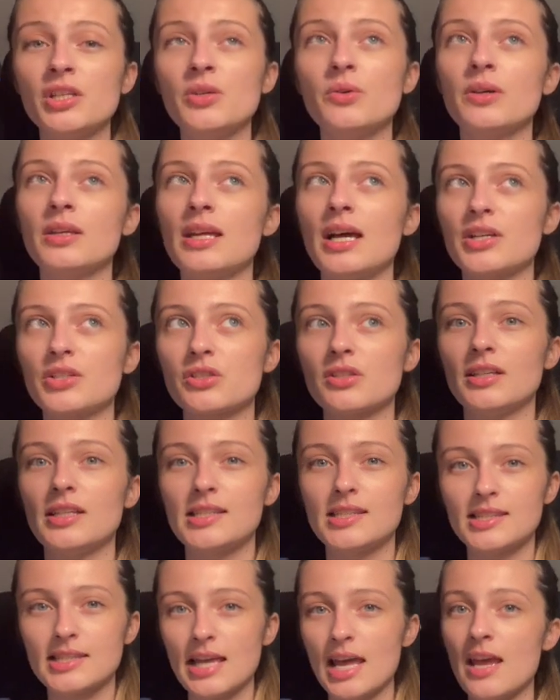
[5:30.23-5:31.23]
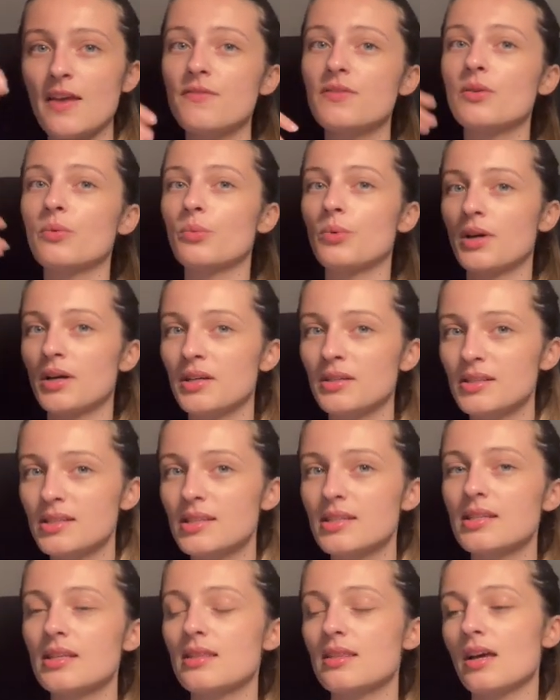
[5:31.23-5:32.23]
you can actually save the
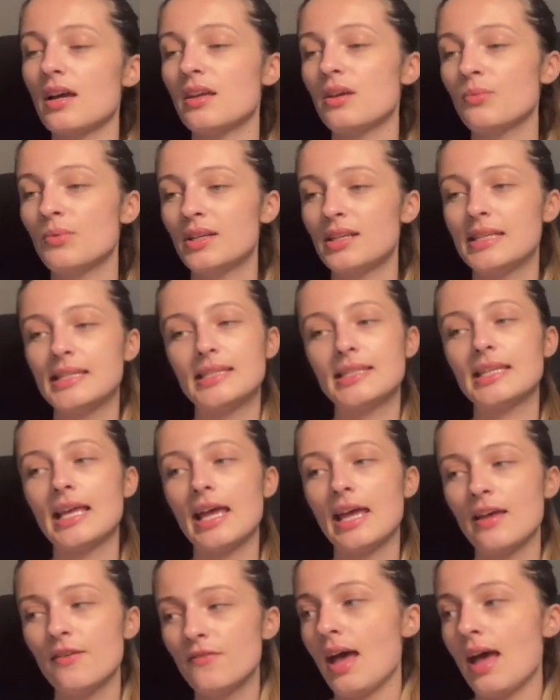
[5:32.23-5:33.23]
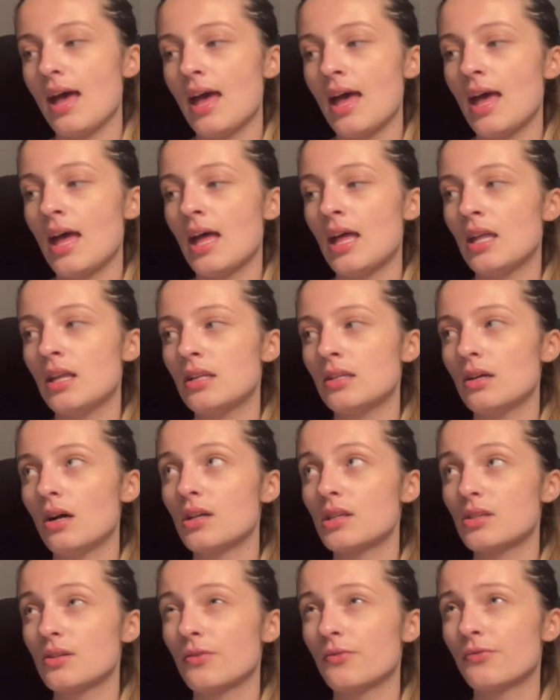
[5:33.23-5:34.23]
words that you want to save and
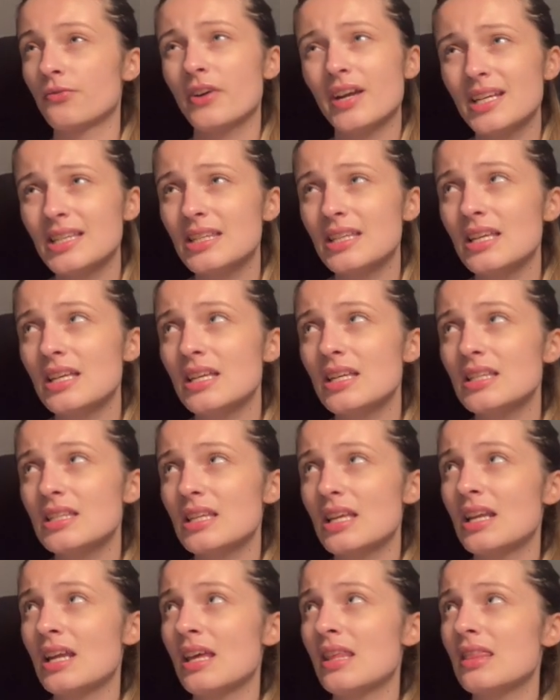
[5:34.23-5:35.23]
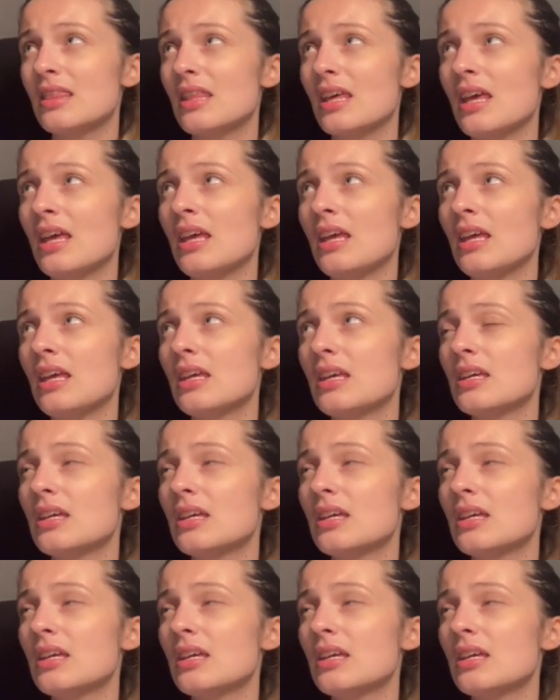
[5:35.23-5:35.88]
also phrases. And I think